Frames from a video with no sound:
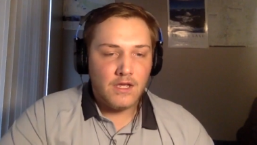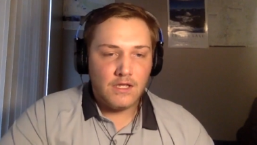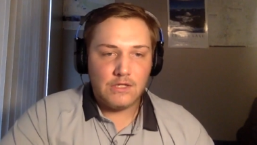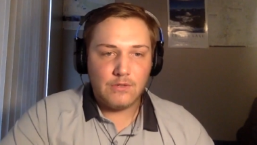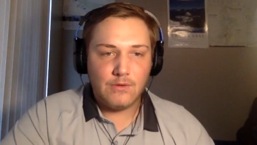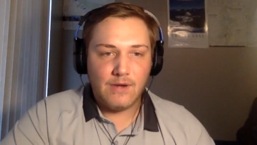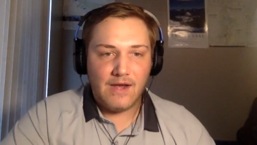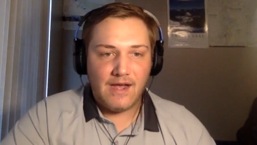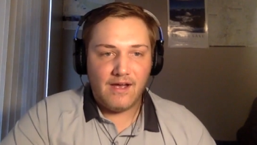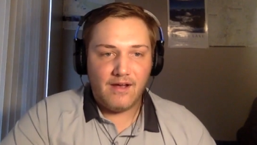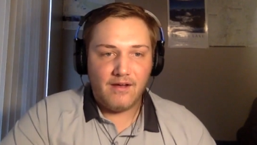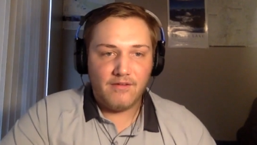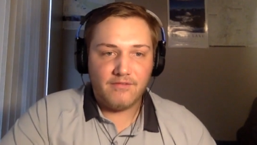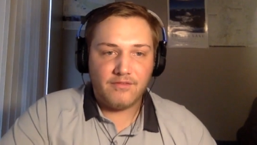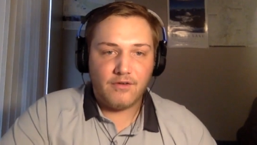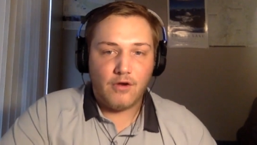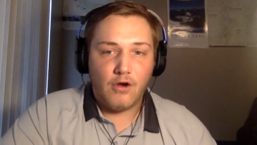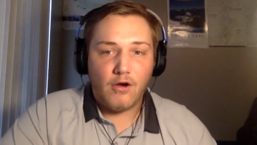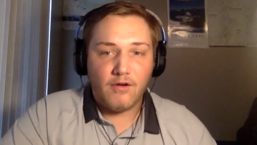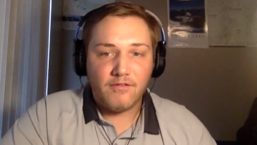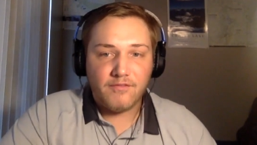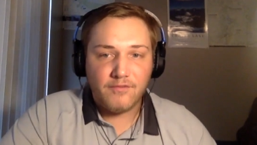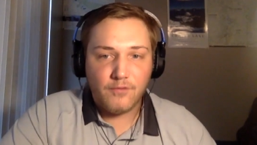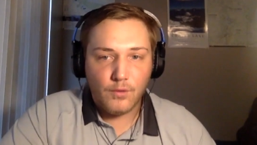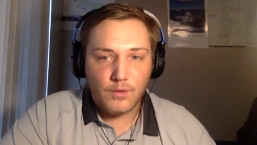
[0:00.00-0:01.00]
You have
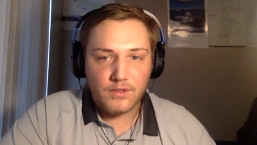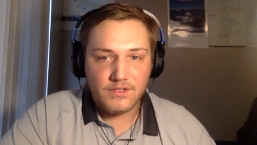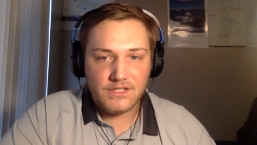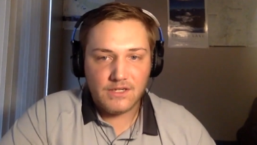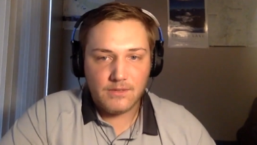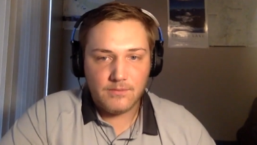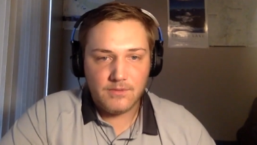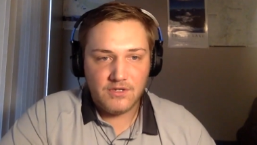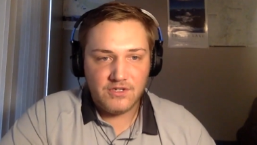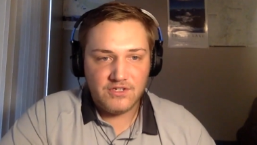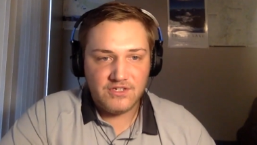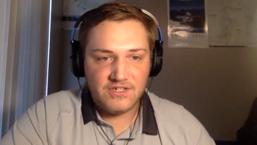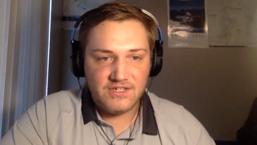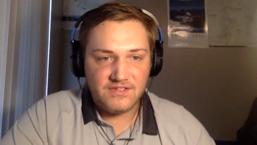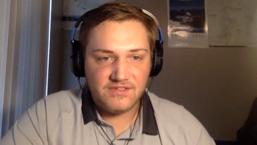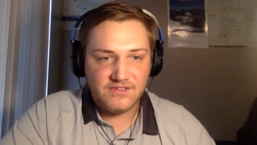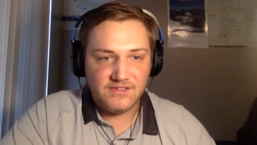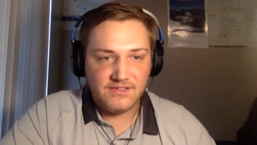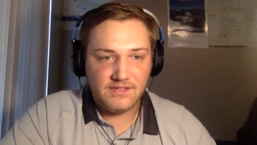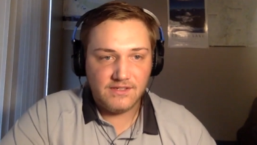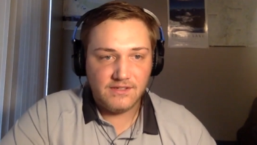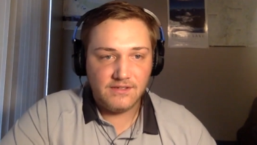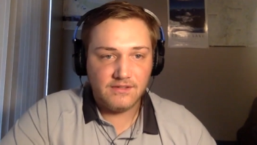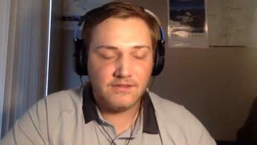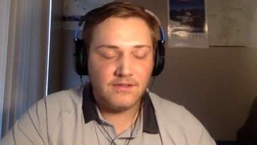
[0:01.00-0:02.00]
all 4
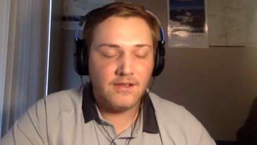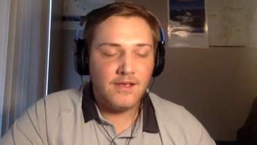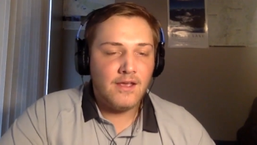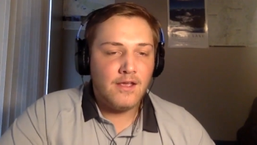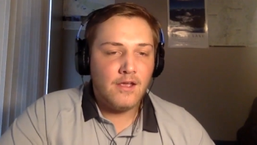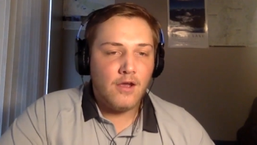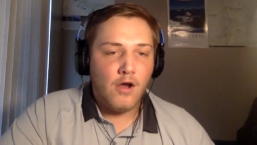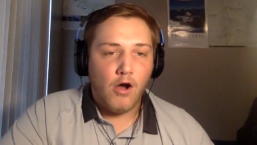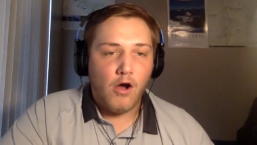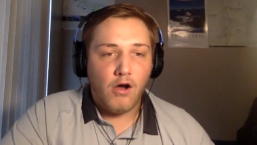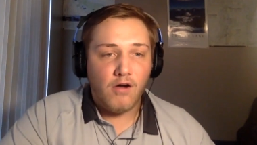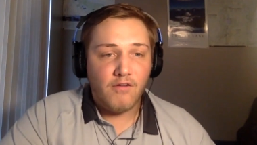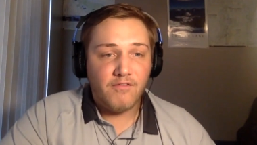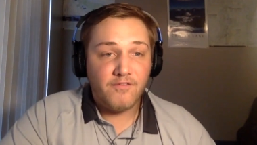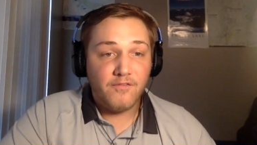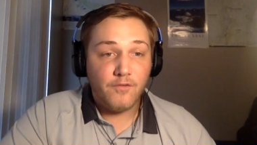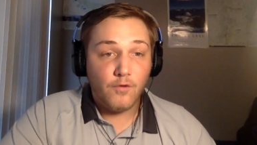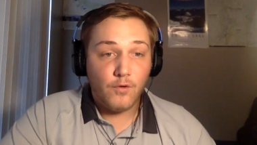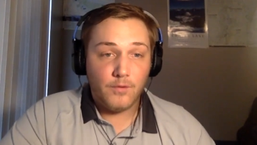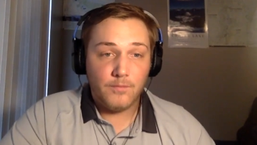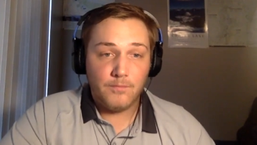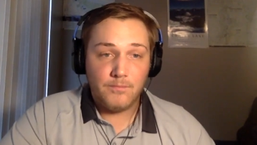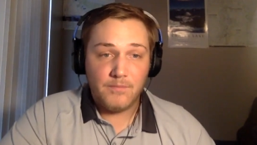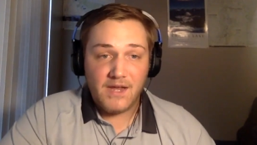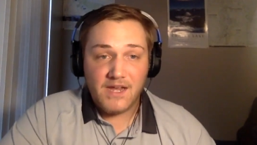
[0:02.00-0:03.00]
WGCs, all
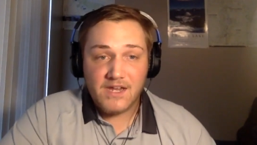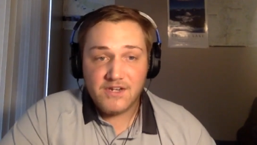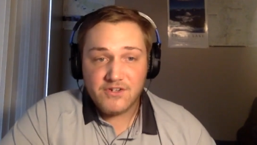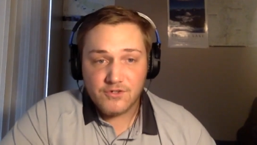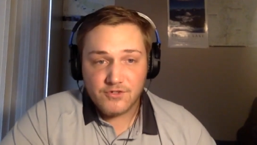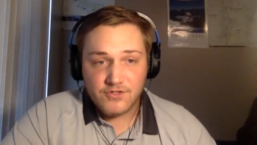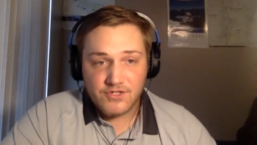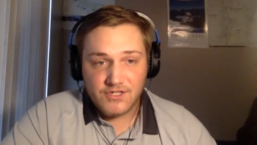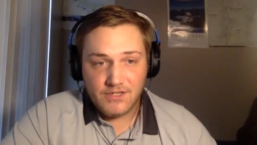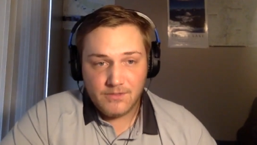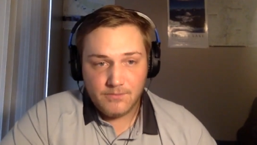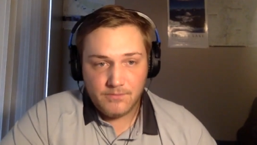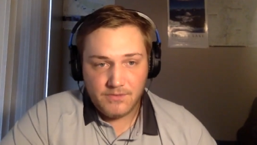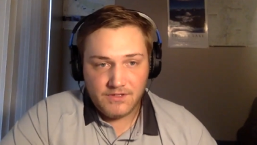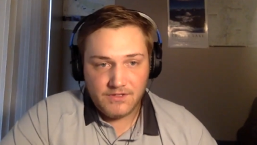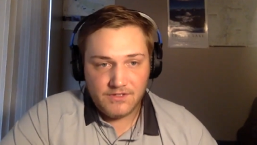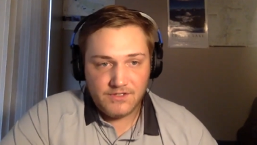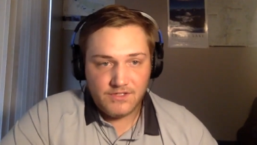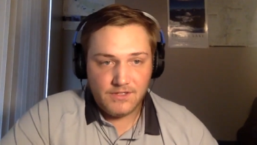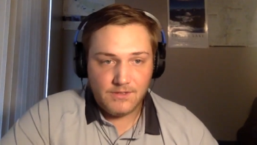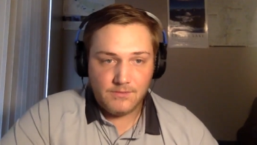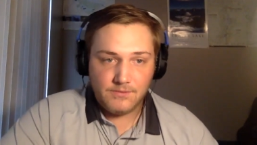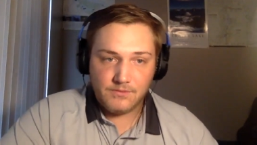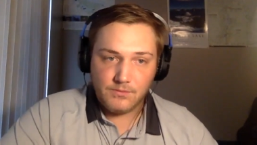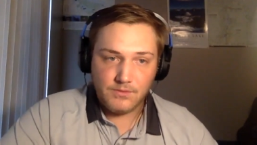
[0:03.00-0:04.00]
4 major
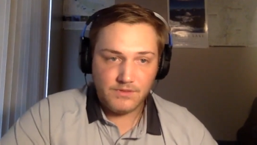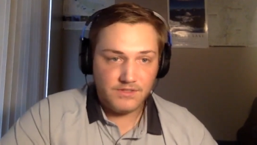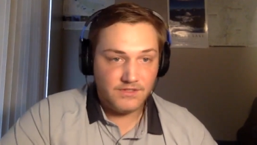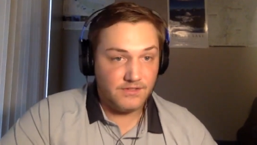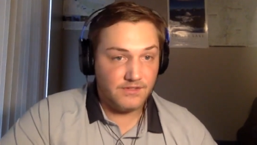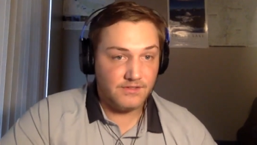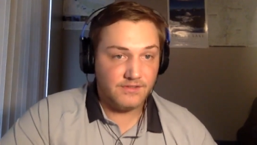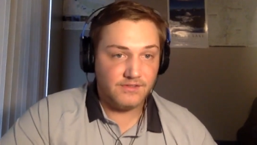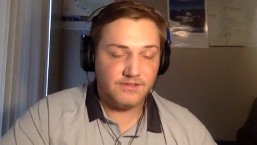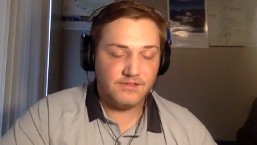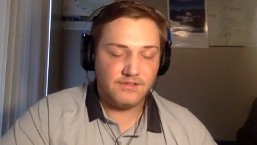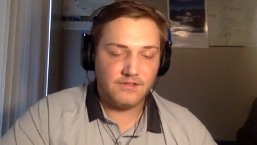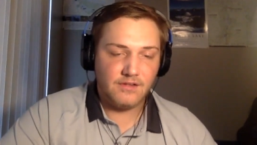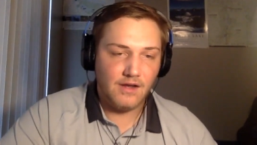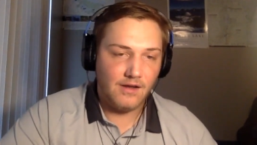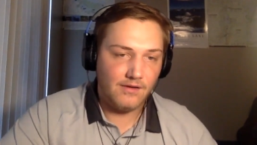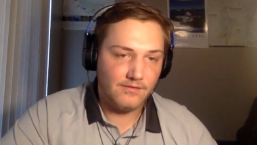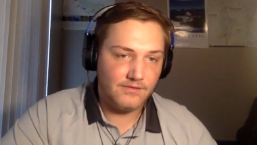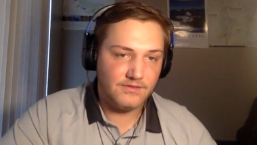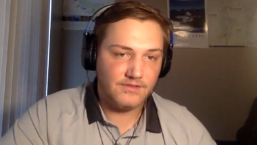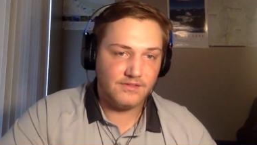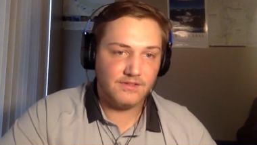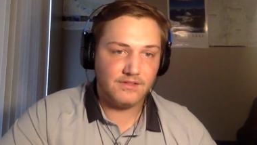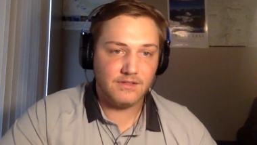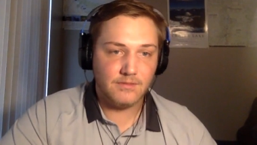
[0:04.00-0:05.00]
championships, which is
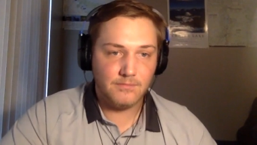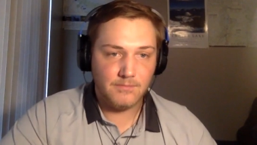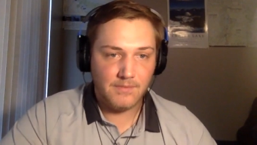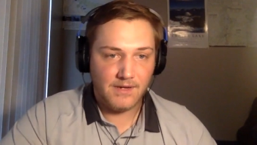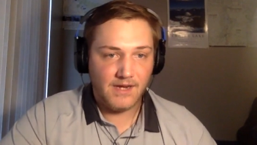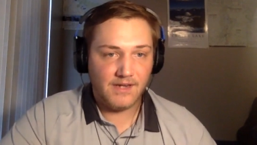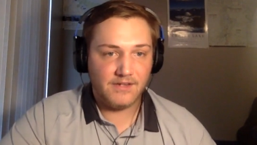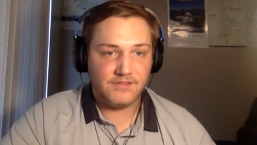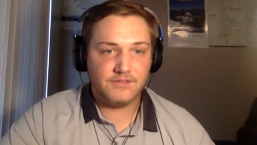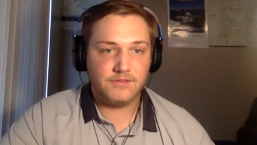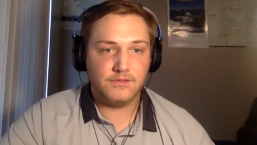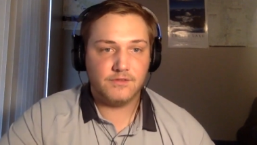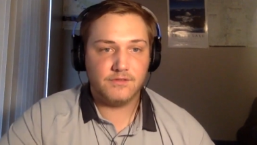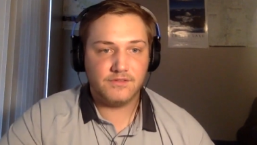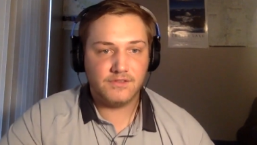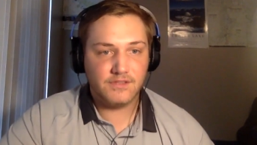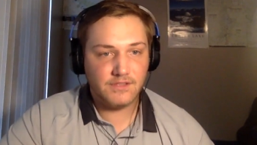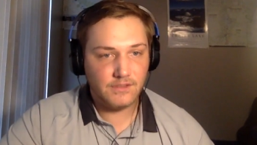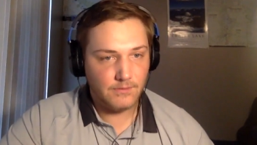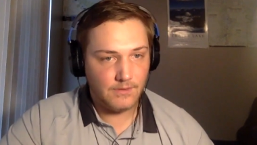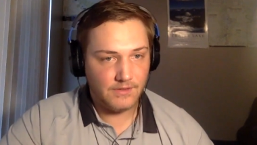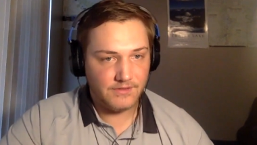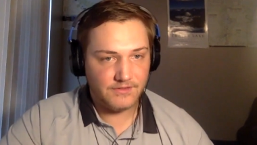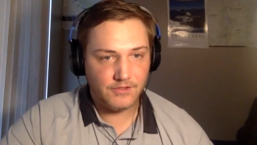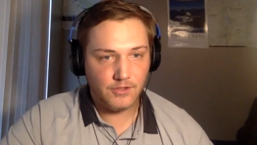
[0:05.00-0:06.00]
obviously the Masters,
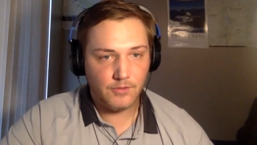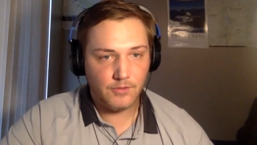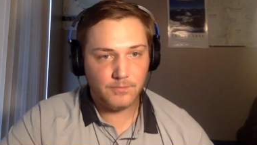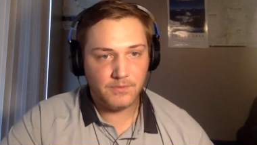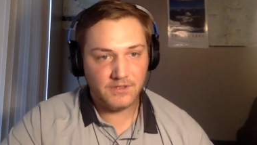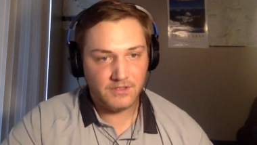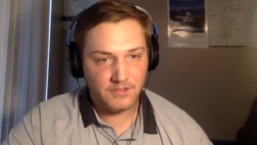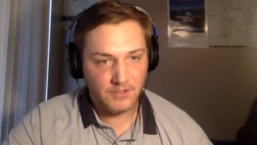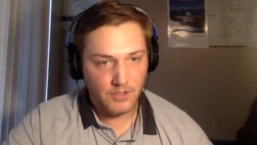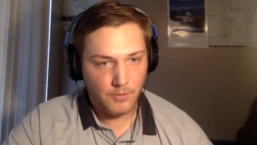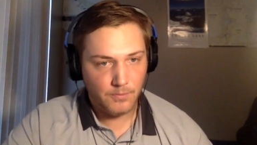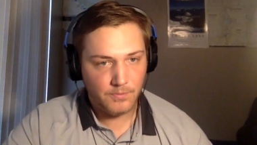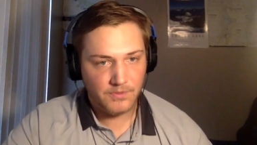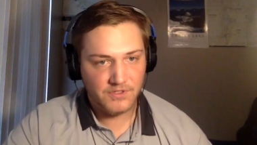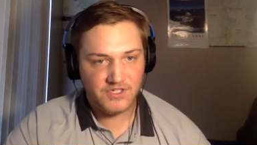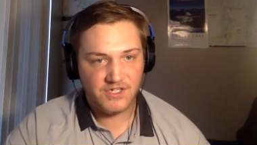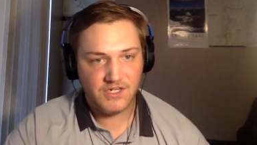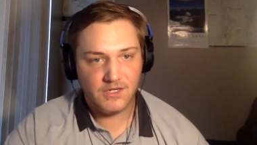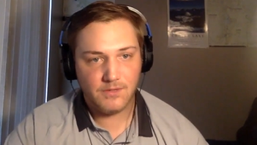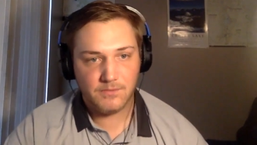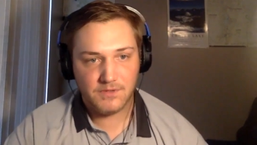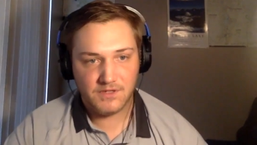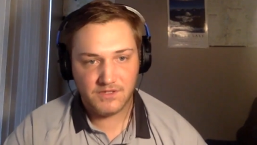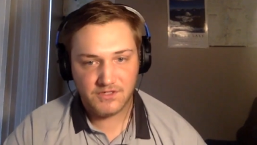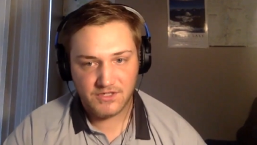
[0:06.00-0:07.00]
the US Open, the Open
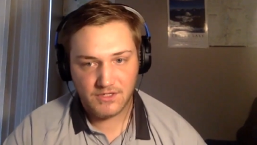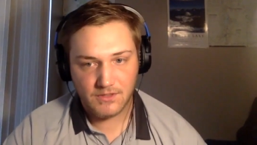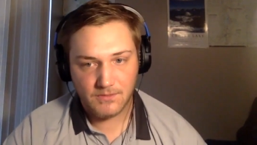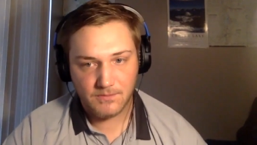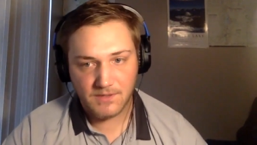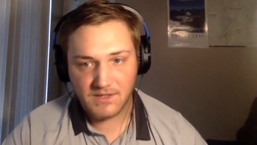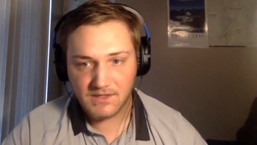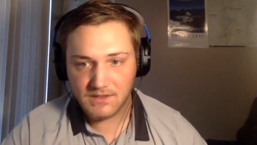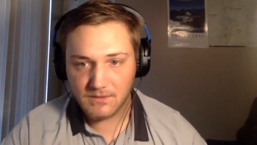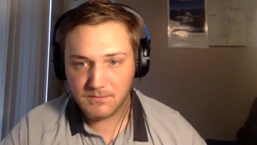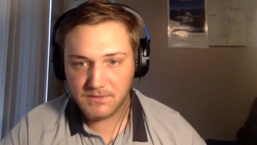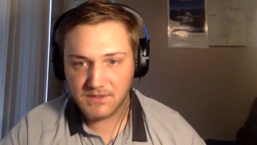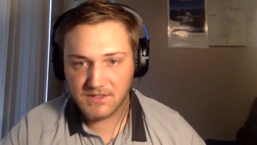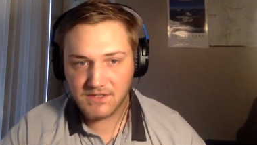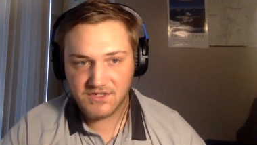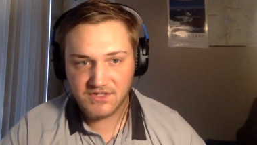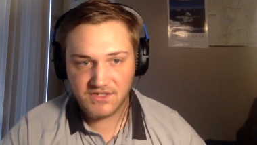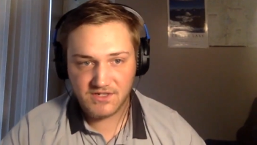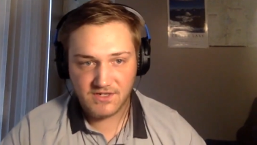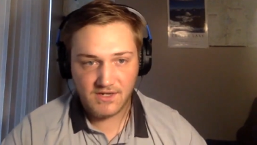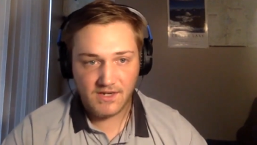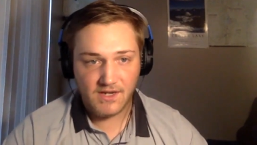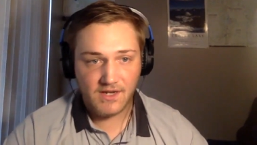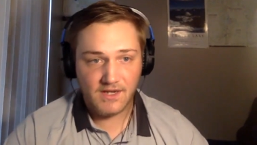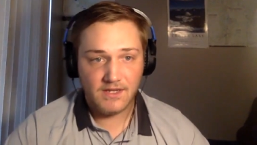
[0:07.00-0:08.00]
Championship, and the
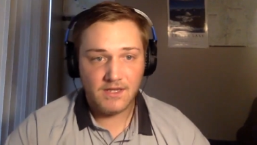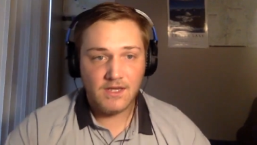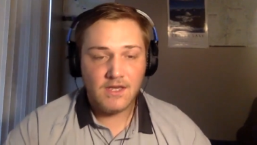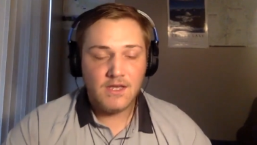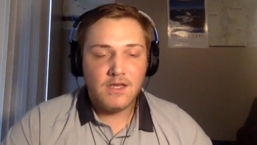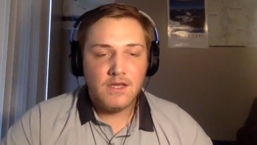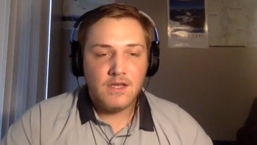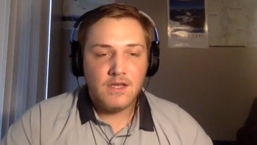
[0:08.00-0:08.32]
PGA